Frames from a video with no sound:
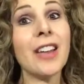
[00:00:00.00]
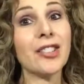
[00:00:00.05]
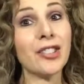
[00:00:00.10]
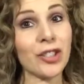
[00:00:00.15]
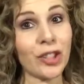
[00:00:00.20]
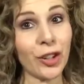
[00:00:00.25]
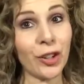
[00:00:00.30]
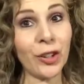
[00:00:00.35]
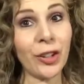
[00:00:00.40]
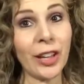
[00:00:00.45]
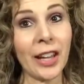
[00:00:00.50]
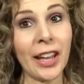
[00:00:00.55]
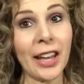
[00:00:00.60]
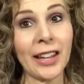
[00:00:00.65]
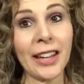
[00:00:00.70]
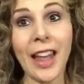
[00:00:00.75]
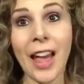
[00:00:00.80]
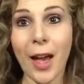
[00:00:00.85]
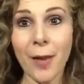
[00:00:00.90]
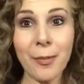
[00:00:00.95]

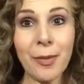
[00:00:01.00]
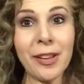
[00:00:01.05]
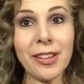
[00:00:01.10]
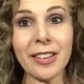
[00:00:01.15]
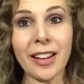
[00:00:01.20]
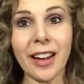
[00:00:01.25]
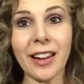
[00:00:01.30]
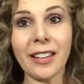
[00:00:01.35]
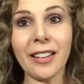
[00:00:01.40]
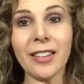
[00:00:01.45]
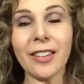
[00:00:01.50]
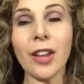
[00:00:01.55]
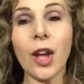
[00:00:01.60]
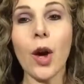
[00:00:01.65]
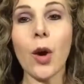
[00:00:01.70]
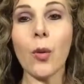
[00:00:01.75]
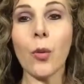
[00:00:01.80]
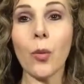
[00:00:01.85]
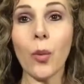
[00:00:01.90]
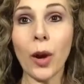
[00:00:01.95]
Sherilyn, Happy Stylist,
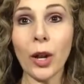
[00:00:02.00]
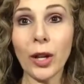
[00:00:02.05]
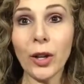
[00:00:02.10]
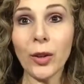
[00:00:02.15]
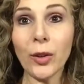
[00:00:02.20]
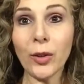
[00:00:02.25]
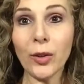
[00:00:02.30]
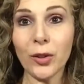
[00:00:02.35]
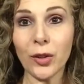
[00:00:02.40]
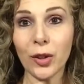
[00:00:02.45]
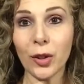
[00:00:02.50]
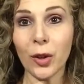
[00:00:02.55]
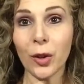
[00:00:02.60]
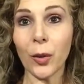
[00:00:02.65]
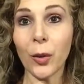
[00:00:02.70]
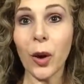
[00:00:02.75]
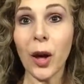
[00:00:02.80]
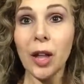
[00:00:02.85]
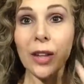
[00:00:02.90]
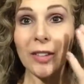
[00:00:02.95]
what do you
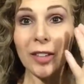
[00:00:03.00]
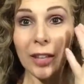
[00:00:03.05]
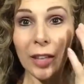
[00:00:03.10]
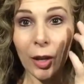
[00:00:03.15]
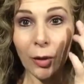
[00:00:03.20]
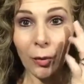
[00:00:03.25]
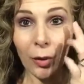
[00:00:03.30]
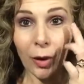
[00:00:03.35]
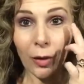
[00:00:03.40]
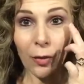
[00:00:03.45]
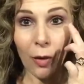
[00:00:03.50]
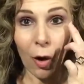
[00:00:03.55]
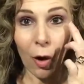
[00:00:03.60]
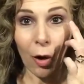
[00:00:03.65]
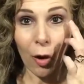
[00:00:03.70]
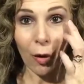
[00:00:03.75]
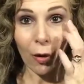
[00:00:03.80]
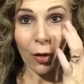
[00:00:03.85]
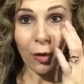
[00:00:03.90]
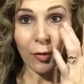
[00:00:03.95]
do to get rid of
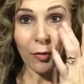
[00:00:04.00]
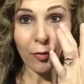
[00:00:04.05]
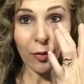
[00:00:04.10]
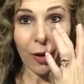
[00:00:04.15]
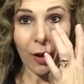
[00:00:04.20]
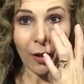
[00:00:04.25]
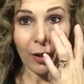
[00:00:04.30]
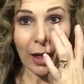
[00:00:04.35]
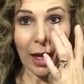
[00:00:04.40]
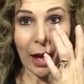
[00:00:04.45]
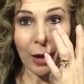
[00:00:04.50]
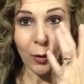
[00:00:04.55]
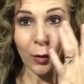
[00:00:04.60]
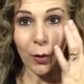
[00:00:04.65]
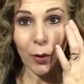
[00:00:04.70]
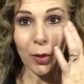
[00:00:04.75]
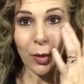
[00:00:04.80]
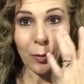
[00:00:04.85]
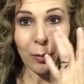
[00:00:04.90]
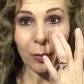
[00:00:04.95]
all the fallout
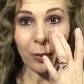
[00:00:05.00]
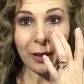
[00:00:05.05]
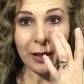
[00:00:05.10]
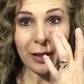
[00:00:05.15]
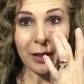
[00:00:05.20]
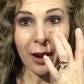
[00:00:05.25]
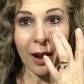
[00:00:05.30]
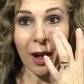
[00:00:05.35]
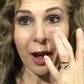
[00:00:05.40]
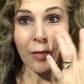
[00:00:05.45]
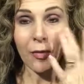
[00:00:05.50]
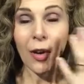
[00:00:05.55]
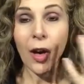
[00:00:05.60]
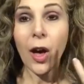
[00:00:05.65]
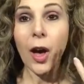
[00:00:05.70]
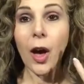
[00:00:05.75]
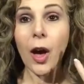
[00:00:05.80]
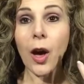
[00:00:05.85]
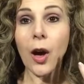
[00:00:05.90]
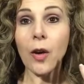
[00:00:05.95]
or the bleed off
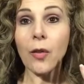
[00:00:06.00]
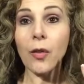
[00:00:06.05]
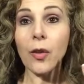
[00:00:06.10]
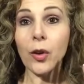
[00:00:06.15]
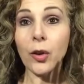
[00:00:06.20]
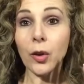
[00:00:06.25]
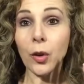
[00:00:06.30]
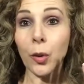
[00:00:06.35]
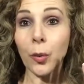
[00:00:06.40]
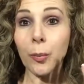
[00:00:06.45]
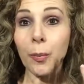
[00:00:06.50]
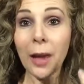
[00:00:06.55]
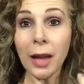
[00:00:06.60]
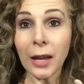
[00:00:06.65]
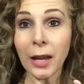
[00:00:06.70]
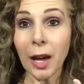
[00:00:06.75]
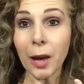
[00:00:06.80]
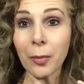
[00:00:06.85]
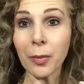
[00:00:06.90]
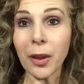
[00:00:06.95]
of your
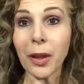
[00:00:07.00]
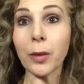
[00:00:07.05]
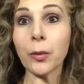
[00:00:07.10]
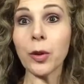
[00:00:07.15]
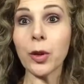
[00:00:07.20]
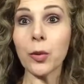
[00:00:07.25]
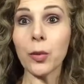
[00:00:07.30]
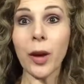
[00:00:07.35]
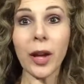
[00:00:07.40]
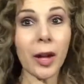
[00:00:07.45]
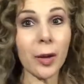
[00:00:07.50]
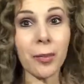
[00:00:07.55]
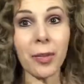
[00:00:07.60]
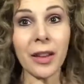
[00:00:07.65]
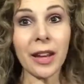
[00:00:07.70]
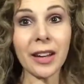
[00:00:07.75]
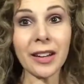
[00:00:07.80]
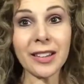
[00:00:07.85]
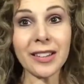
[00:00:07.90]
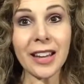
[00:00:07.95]
makeup? Like when you wake up
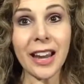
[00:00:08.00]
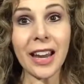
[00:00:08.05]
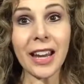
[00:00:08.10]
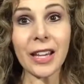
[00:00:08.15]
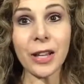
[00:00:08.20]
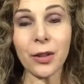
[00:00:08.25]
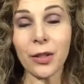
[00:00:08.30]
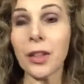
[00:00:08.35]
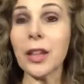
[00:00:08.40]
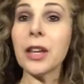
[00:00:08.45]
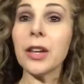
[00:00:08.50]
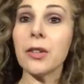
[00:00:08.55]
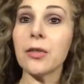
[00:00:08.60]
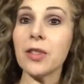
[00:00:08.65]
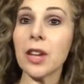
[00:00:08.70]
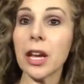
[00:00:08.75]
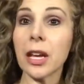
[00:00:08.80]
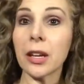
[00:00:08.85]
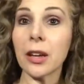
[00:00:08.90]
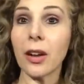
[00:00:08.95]
the next day, you think you've
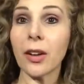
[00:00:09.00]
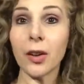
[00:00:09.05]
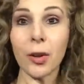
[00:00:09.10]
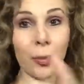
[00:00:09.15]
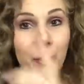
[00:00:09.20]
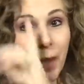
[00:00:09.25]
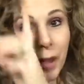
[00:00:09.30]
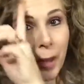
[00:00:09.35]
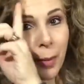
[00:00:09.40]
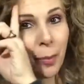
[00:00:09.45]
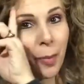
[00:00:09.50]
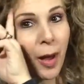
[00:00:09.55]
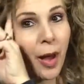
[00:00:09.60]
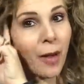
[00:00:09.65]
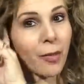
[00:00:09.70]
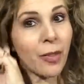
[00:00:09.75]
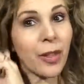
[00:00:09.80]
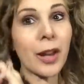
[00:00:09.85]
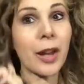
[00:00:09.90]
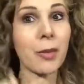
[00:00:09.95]
taken all your makeup
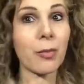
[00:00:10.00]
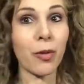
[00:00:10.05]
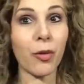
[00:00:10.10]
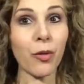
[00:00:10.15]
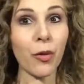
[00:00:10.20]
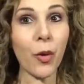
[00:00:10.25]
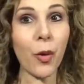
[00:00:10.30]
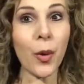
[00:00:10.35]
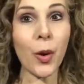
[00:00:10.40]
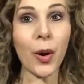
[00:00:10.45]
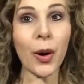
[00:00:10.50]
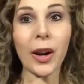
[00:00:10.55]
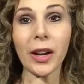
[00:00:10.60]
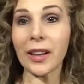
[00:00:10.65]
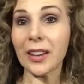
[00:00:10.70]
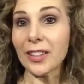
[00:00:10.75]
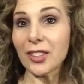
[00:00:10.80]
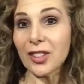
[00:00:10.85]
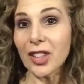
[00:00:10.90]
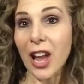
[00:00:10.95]
off the night before
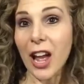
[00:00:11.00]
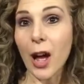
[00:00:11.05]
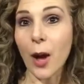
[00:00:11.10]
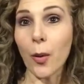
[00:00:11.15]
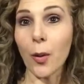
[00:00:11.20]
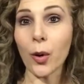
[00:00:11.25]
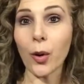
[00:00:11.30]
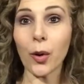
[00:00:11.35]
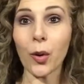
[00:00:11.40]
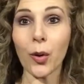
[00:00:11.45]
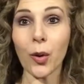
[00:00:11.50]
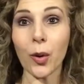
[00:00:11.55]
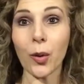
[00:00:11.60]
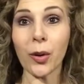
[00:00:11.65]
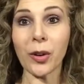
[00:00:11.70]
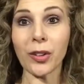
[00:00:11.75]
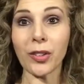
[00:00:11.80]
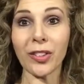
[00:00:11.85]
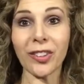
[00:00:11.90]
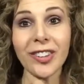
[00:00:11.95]
in the shower or
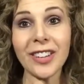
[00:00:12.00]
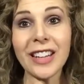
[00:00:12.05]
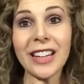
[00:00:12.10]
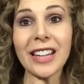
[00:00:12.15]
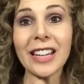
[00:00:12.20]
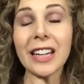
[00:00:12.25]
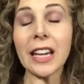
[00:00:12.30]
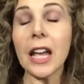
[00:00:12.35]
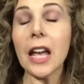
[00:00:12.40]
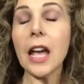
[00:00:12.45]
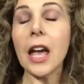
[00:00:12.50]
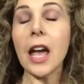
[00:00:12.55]
in your sink,